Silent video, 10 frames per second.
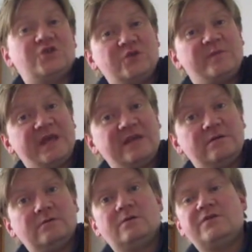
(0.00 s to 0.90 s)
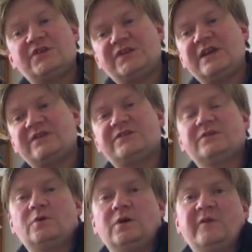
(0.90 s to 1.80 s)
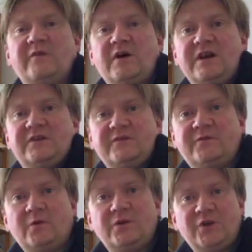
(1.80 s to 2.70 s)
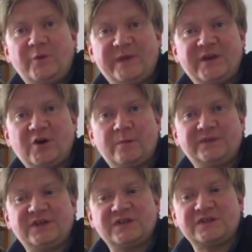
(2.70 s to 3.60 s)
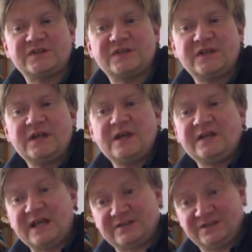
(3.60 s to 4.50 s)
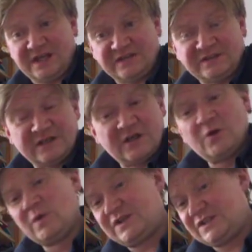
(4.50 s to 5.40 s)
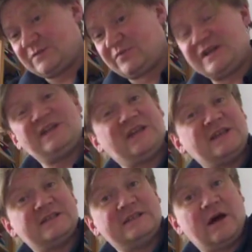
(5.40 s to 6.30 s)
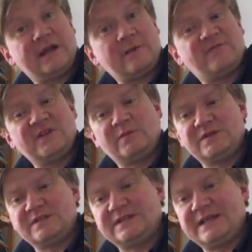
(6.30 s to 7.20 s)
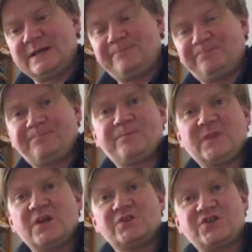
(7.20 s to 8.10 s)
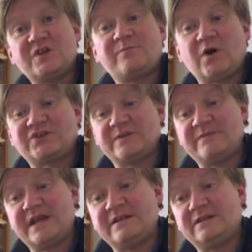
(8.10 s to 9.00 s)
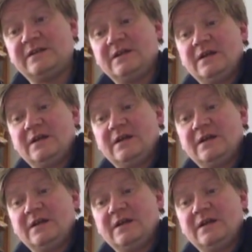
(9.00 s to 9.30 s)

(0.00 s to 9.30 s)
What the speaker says: should be the 6 qualifiers for European competitions next season, which is a pretty decent lineup for the Bundesliga. To the bottom then.